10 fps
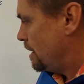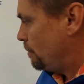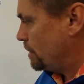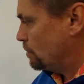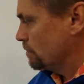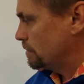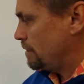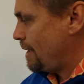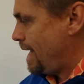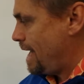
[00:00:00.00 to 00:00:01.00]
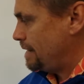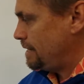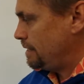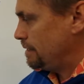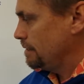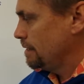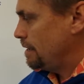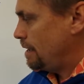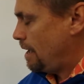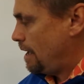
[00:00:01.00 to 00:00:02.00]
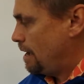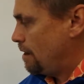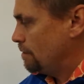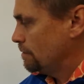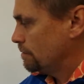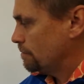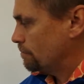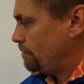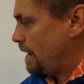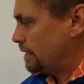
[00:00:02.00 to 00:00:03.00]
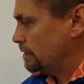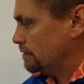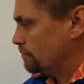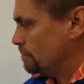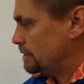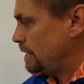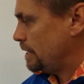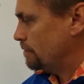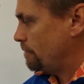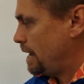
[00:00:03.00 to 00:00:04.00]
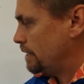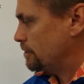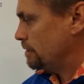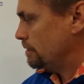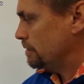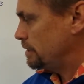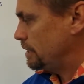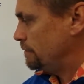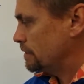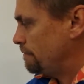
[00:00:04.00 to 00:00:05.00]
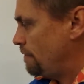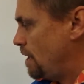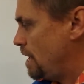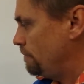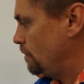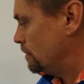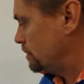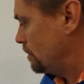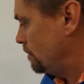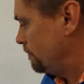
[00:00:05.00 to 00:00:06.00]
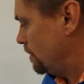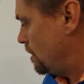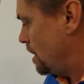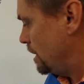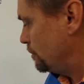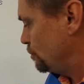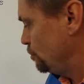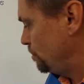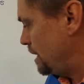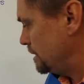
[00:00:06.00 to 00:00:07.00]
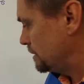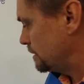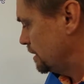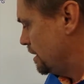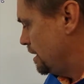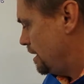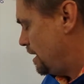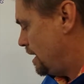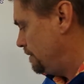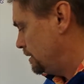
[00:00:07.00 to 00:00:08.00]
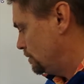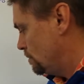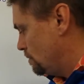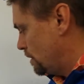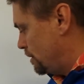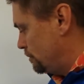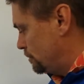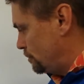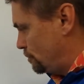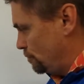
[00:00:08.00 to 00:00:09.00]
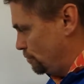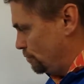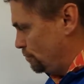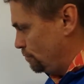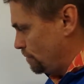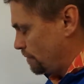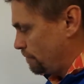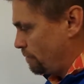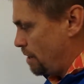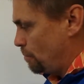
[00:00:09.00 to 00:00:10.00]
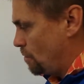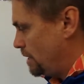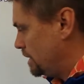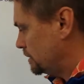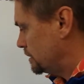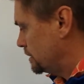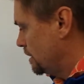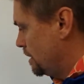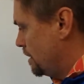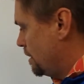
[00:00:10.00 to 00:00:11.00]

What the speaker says: We also add in our reactants from the second reaction to give us 5 lots of iron 2+, and this all goes to, for our products,